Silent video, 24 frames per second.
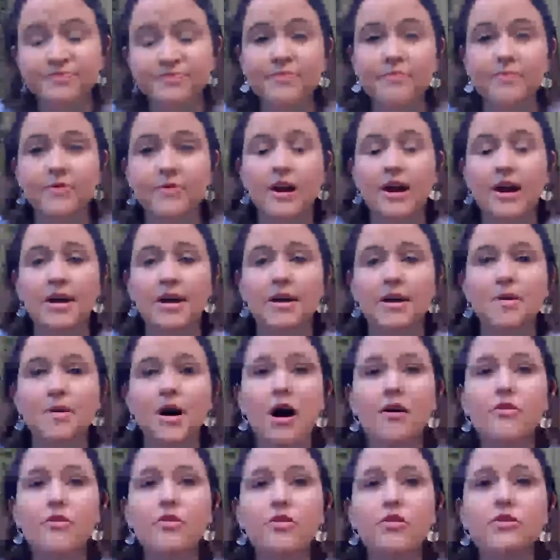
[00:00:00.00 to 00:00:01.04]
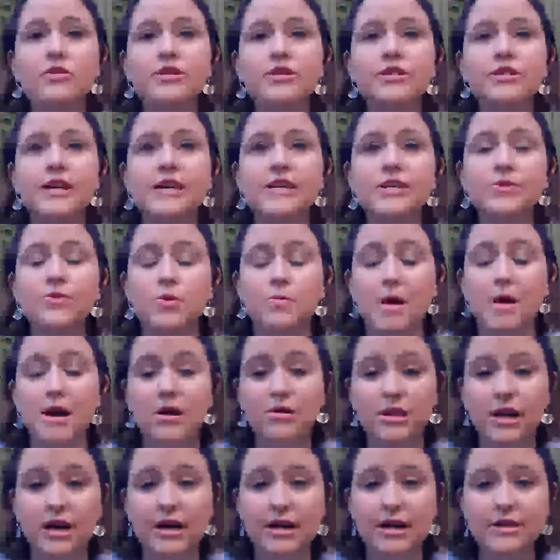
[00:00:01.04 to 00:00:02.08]
Other states where
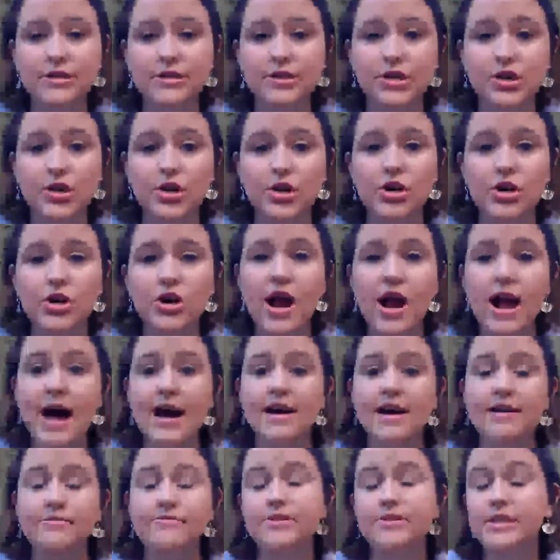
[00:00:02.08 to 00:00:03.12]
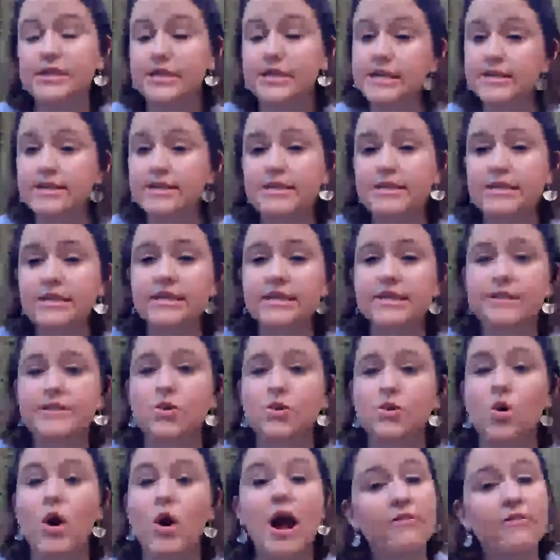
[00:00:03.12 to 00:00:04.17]
mountain lions occur have seasons
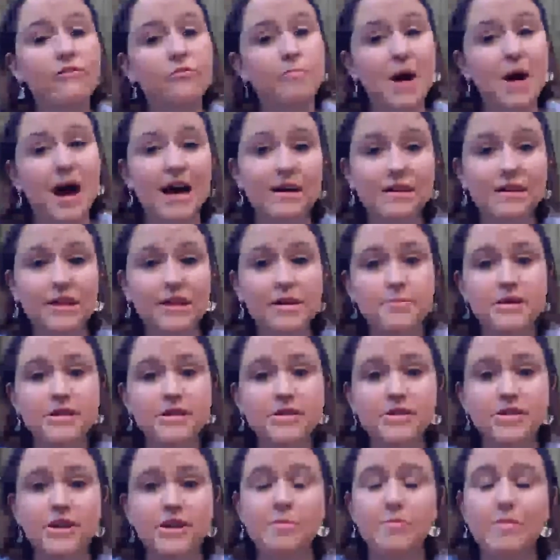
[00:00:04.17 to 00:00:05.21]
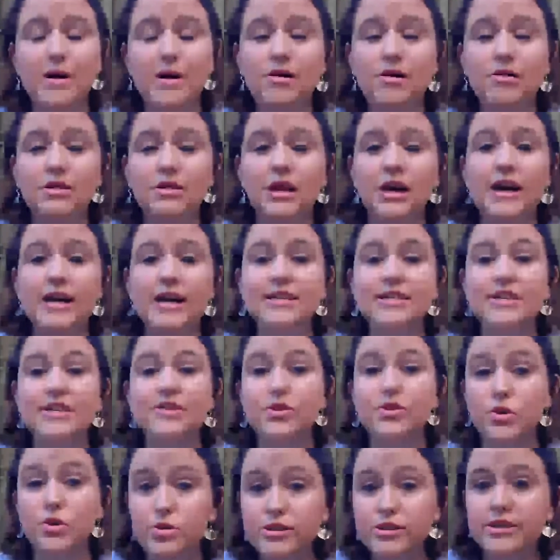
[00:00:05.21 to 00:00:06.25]
or have bag limits on mountain lions, and
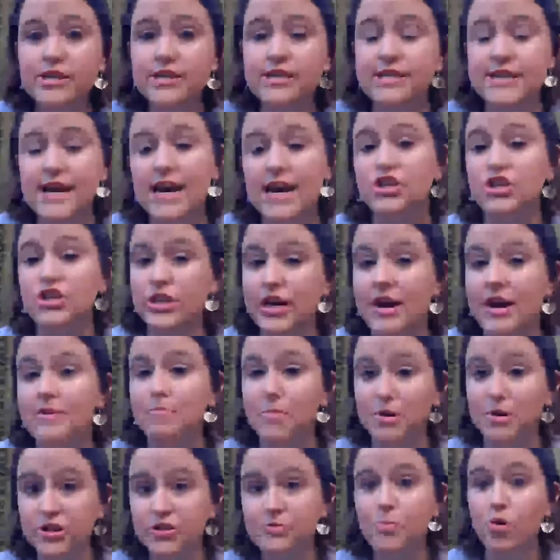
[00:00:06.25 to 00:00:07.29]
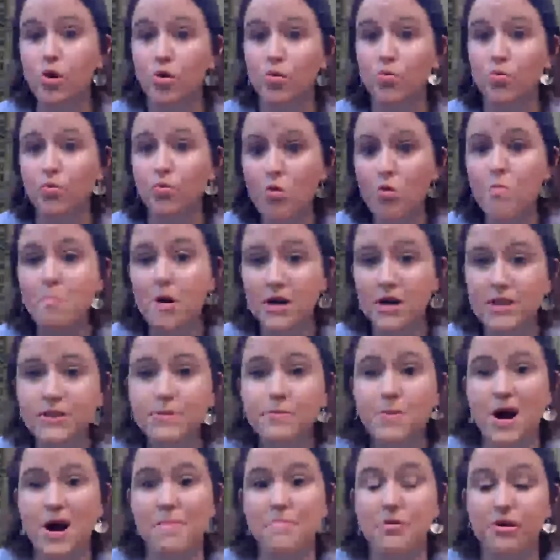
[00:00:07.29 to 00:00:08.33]
those states actually have much more robust
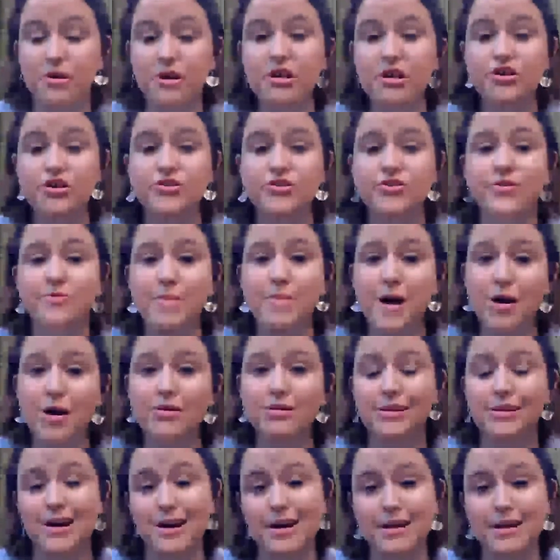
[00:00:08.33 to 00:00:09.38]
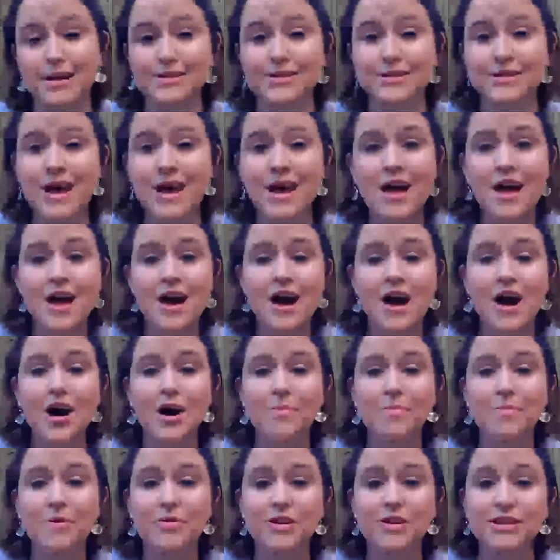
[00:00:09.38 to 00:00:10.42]
populations of mountain lions,
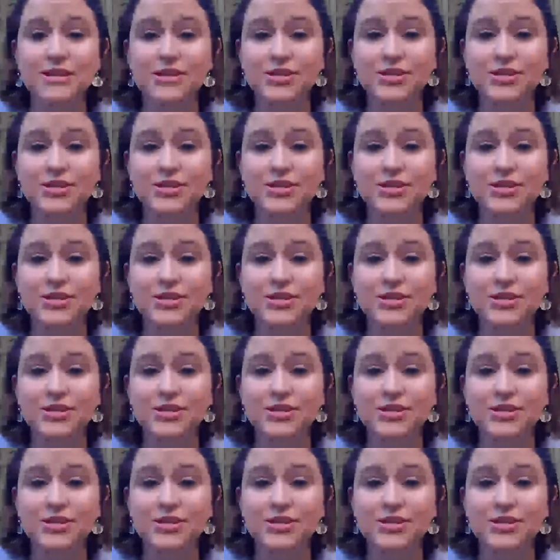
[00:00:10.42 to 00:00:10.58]
but they still